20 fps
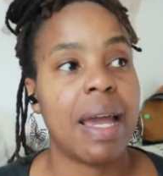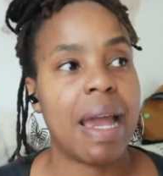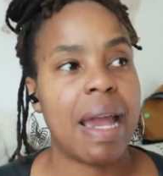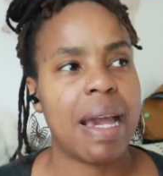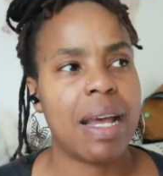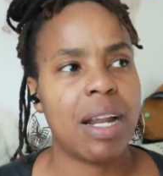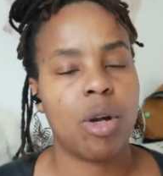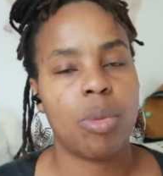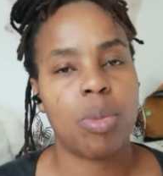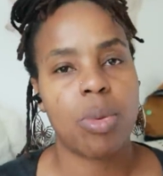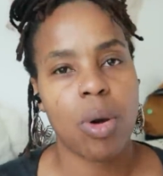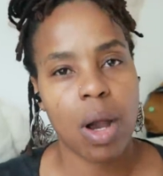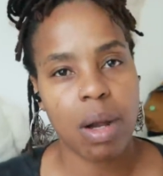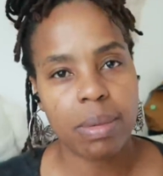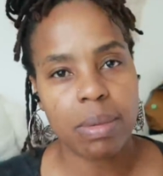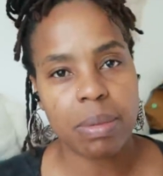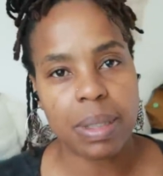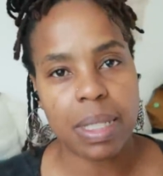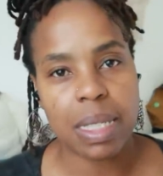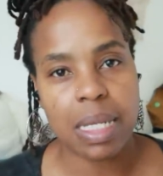And I'll
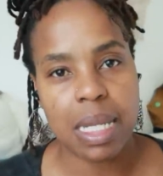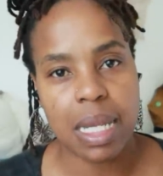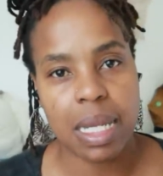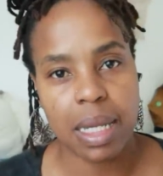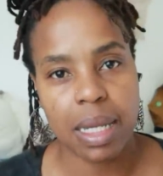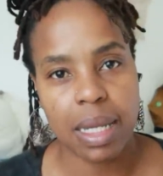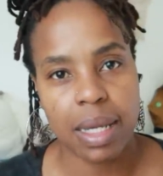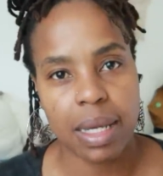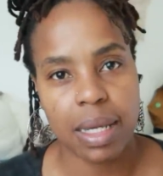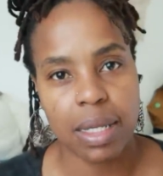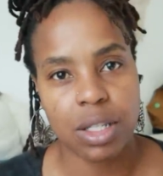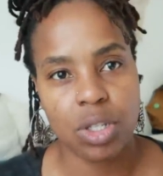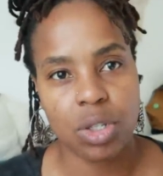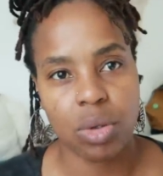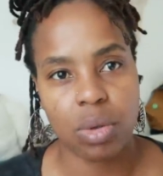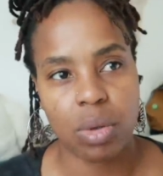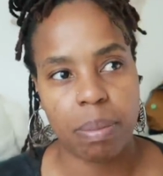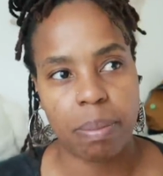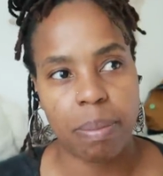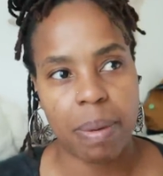probably knit it
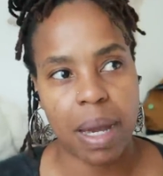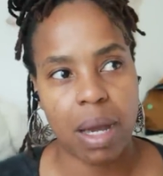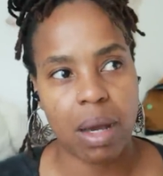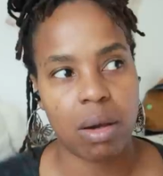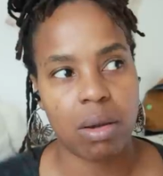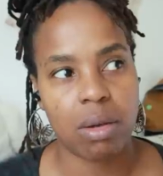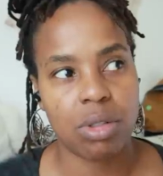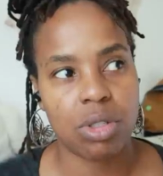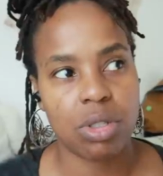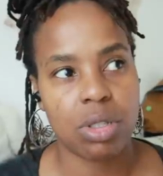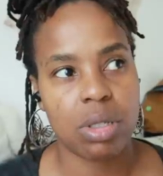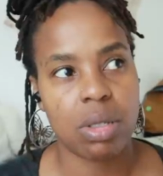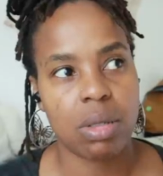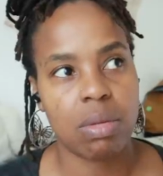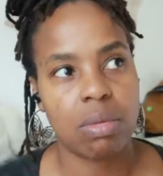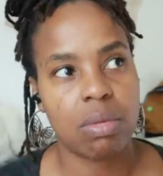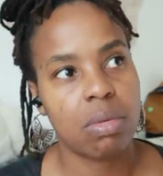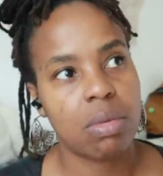to about